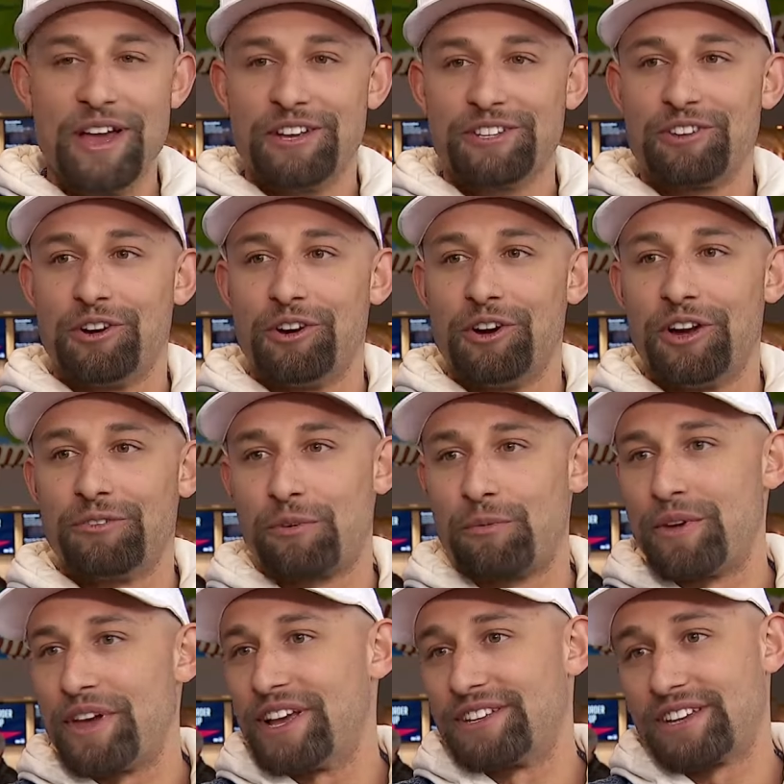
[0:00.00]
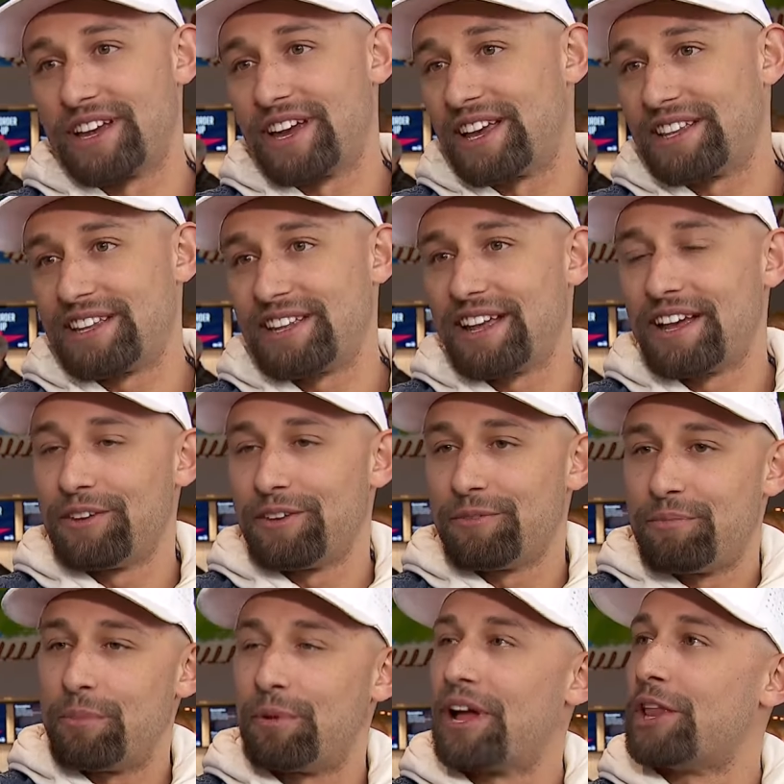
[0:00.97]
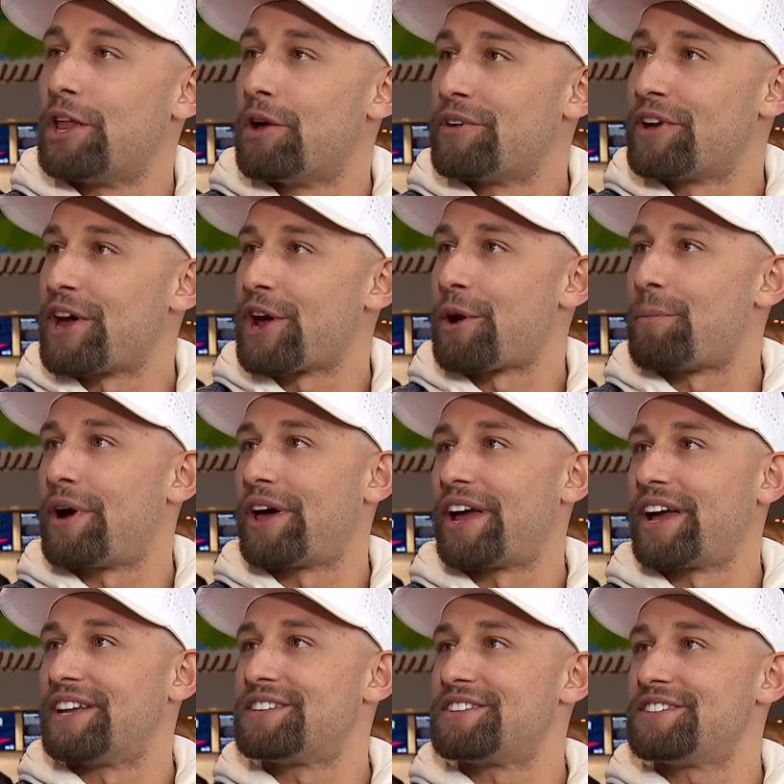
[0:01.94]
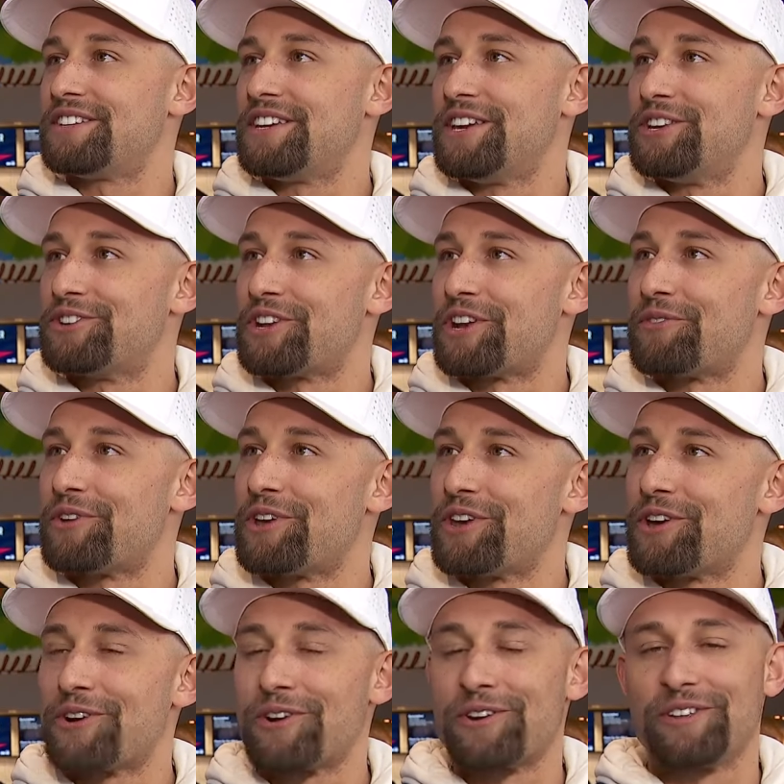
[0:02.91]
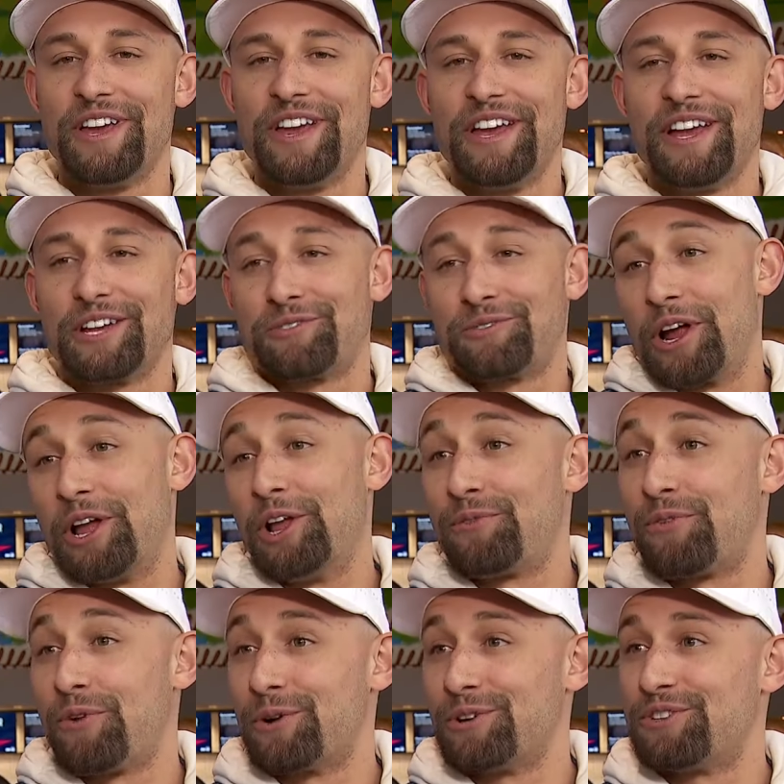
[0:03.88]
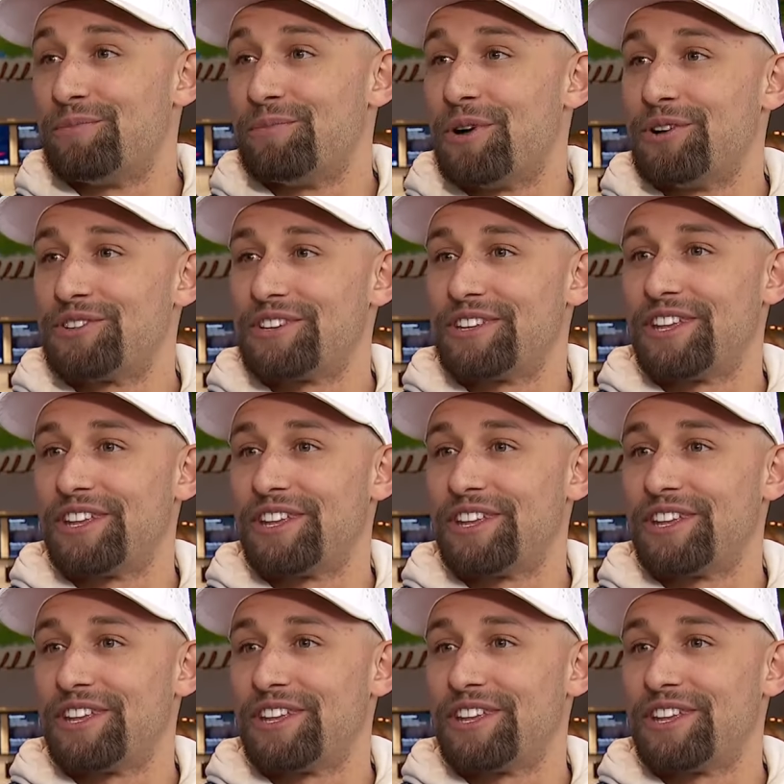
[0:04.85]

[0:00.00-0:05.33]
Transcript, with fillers: So uh, for me, it's like people I love and care about, I get to see each and every year, and that's what I look forward to most.